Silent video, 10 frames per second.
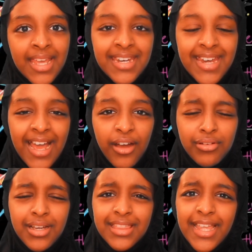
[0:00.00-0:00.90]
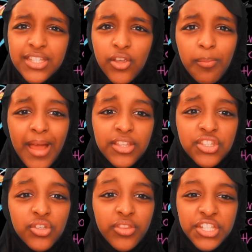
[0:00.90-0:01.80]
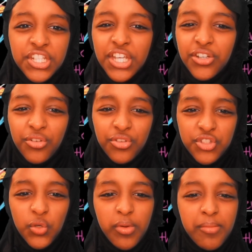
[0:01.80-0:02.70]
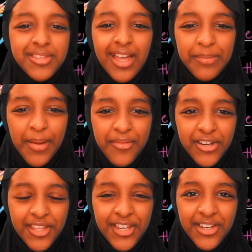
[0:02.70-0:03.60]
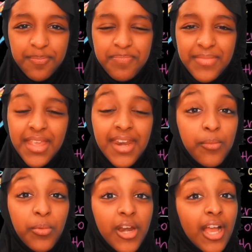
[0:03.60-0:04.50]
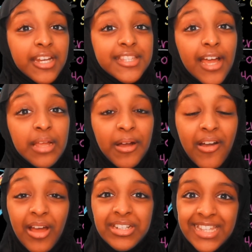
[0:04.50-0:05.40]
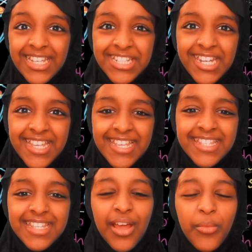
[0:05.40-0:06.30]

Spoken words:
Now, let's go back to the chicken noodle soup we were talking about earlier. We're not going to talk about how delicious it is.